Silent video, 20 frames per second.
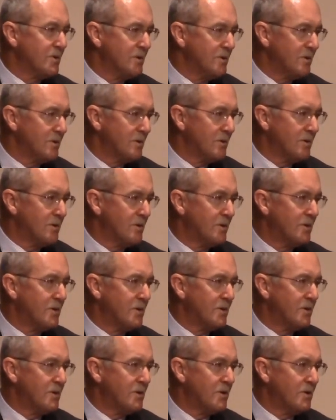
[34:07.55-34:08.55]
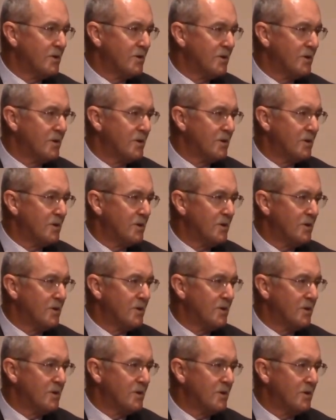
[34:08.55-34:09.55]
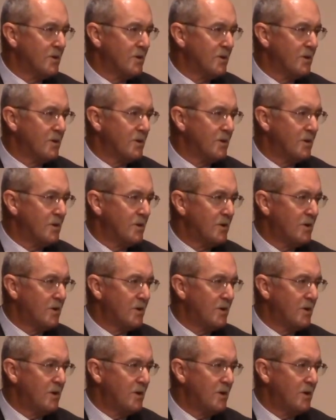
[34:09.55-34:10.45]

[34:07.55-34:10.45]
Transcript: Nothing is said.